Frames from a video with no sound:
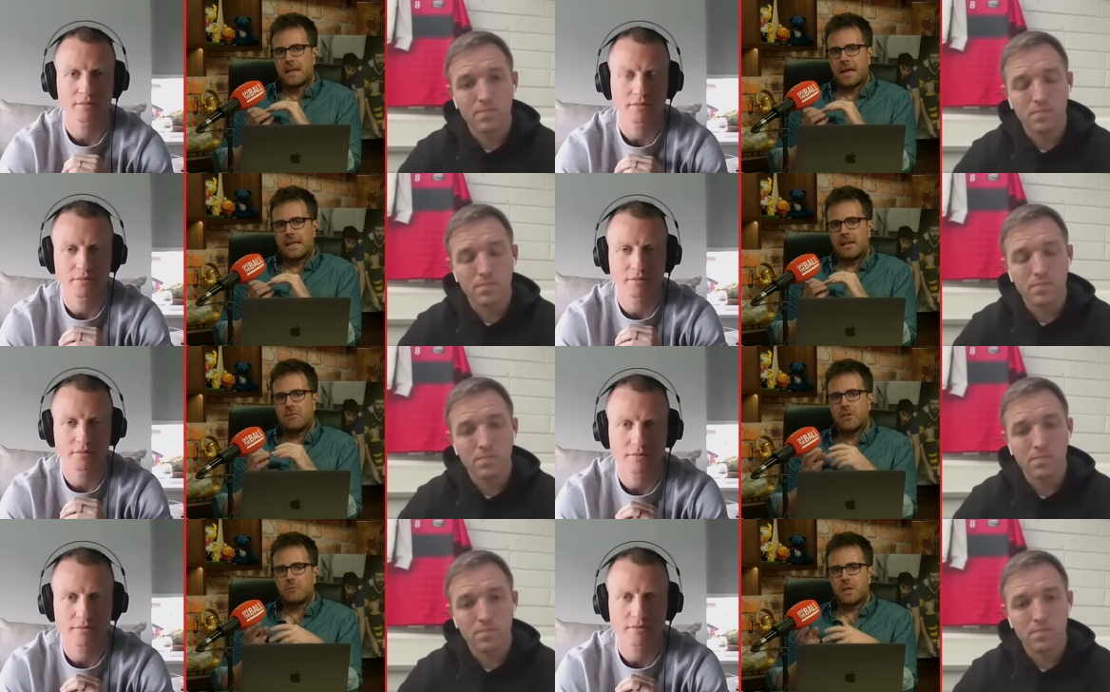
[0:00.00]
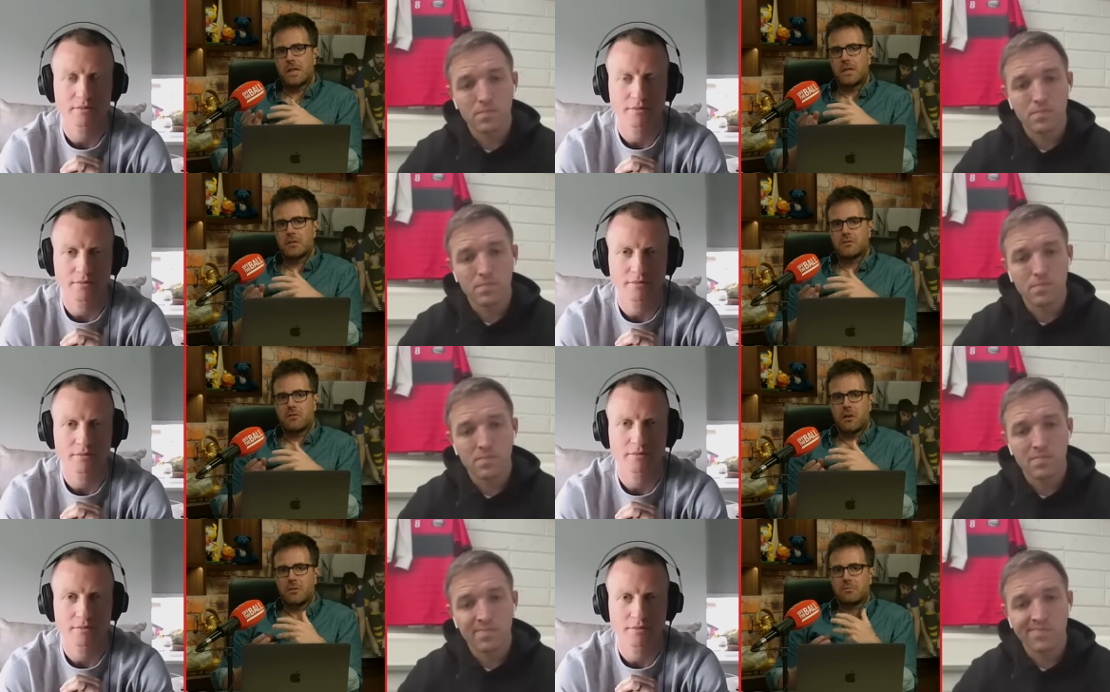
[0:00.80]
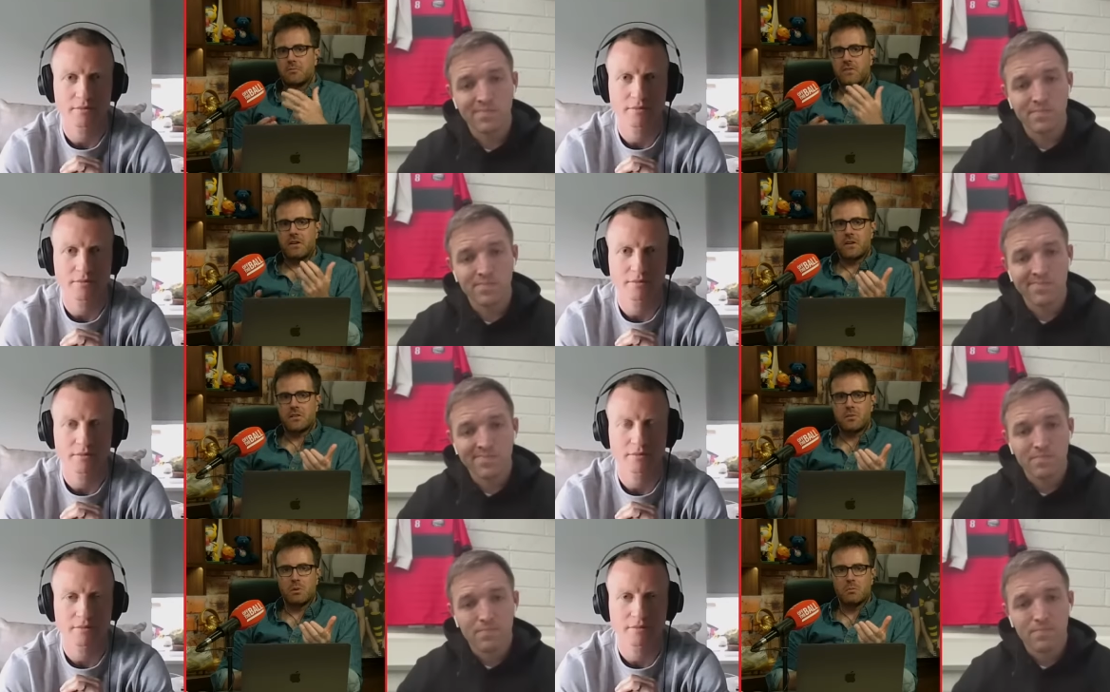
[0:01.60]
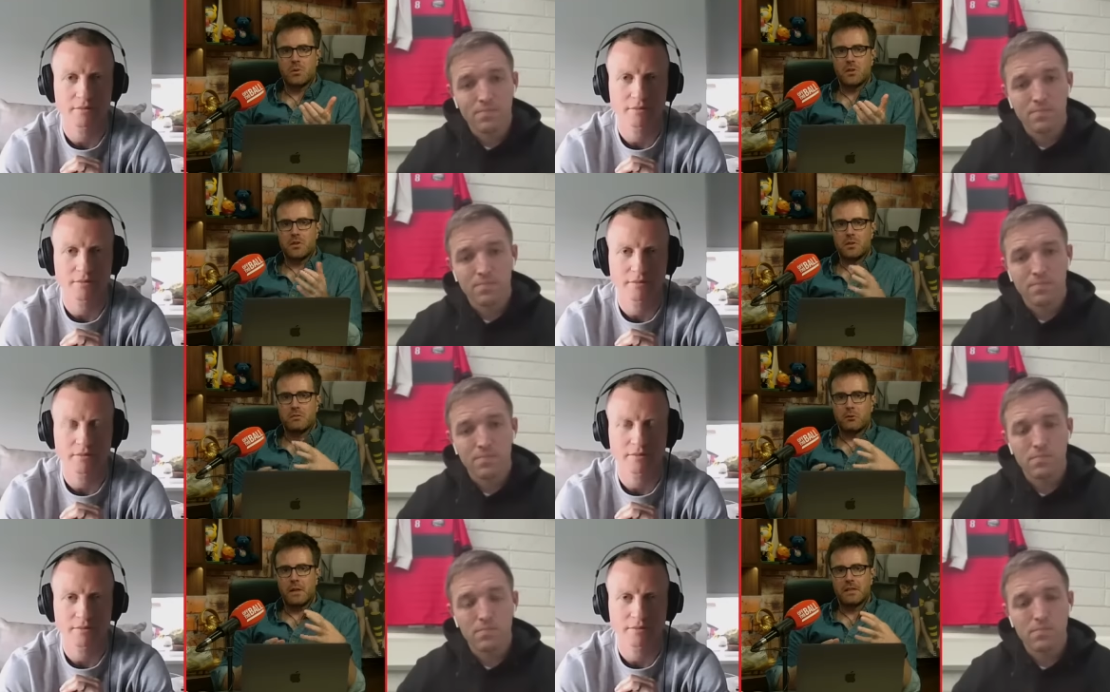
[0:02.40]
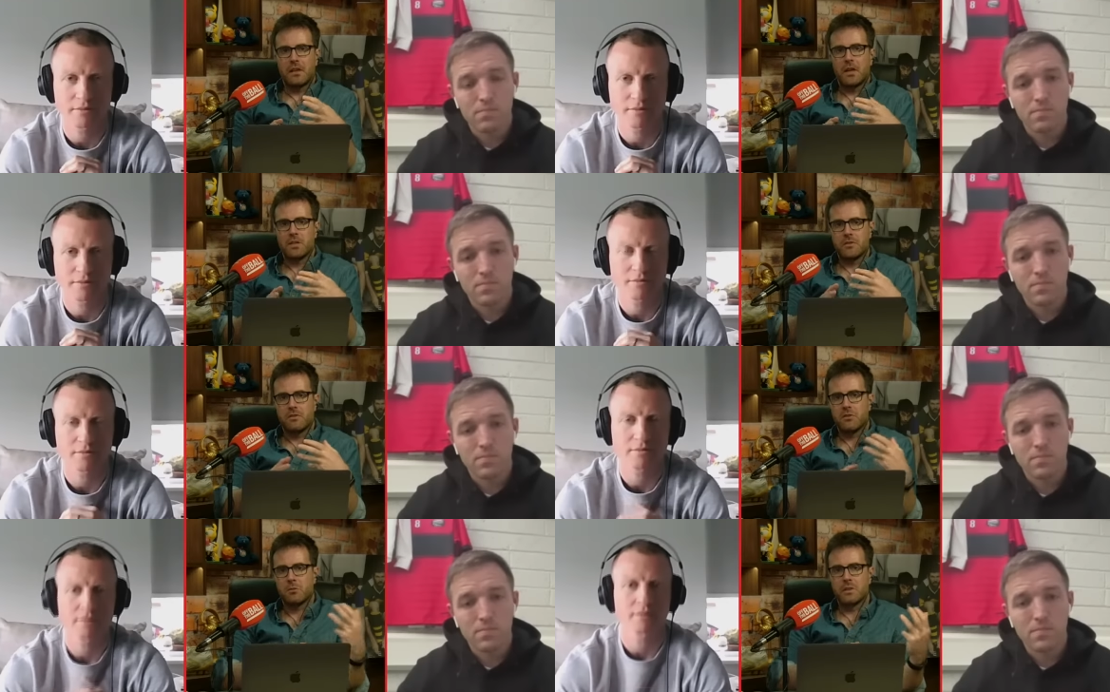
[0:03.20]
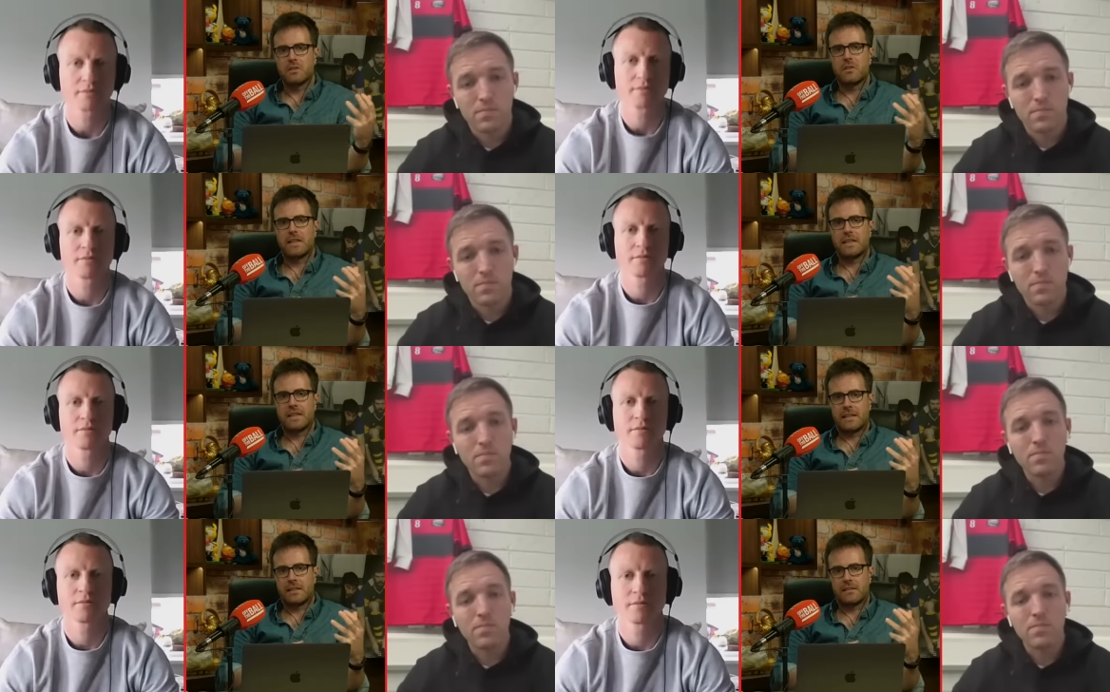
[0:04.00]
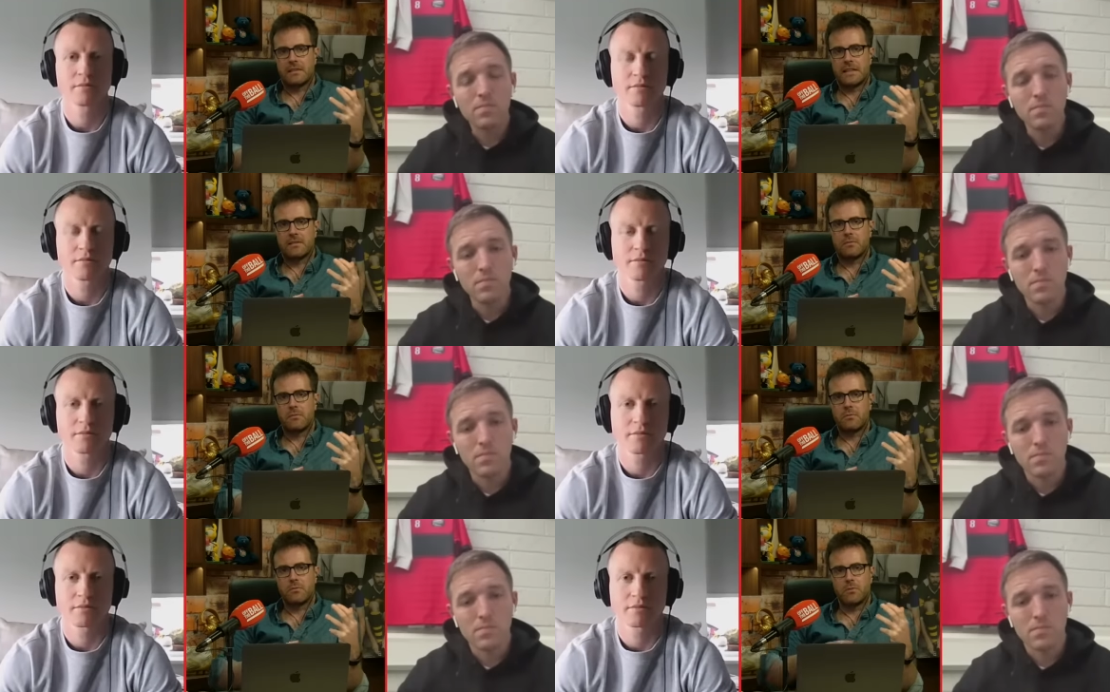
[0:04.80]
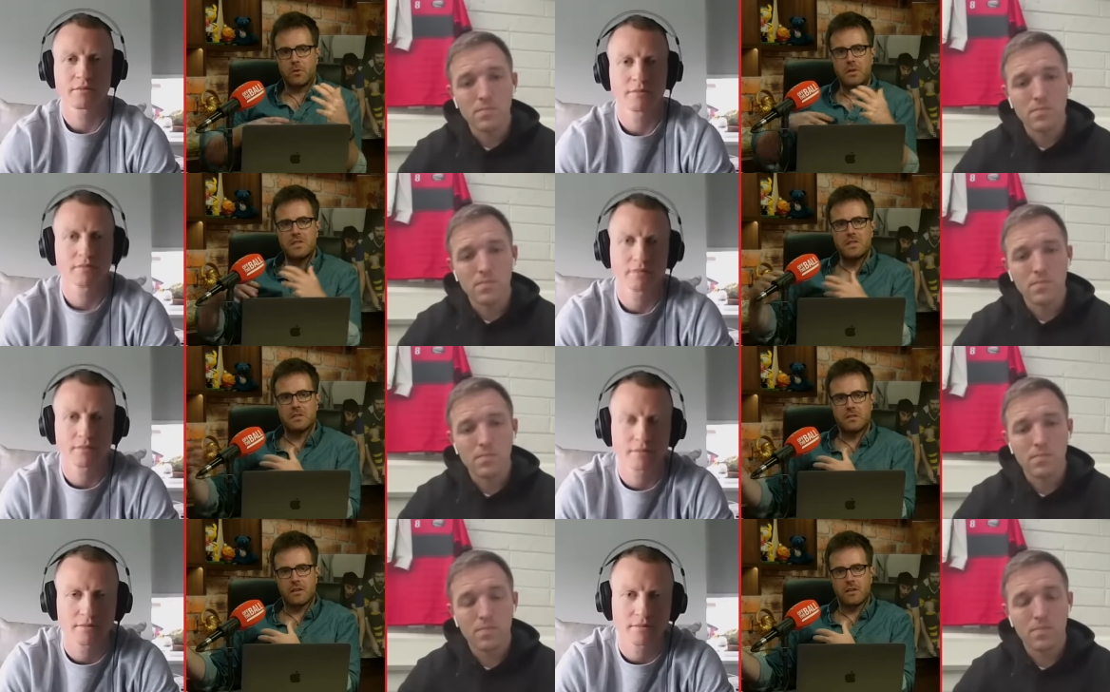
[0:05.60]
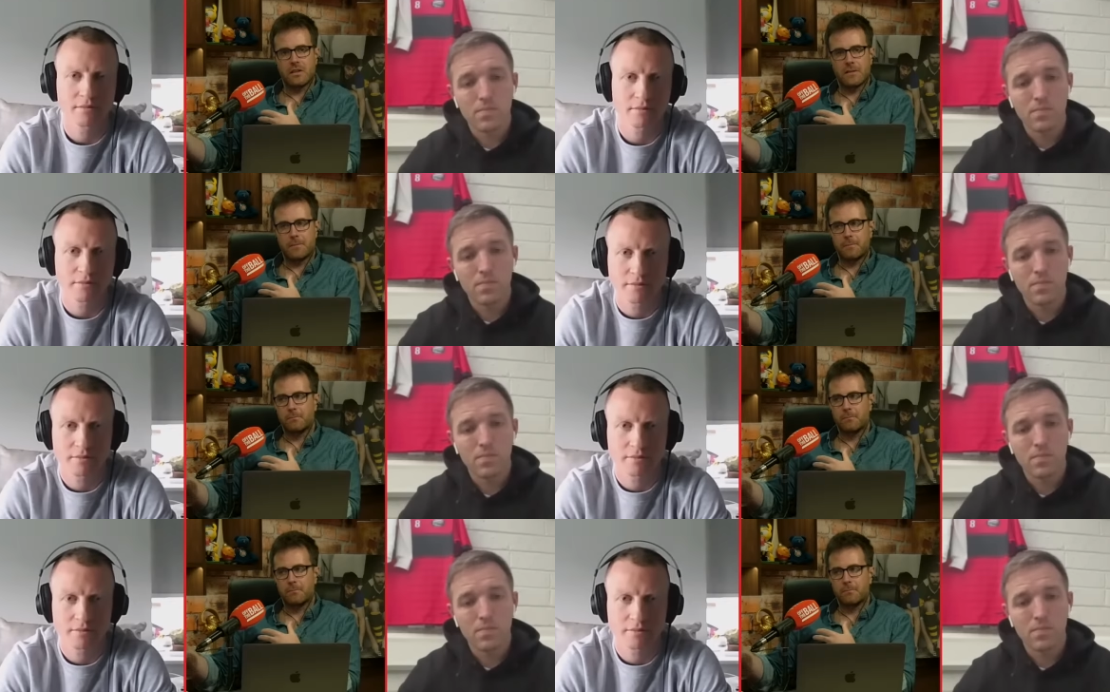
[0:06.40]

Speaker 1: and everything we hear from various Dublin pundits who have a great knowledge of the Dublin scene is that there isn't an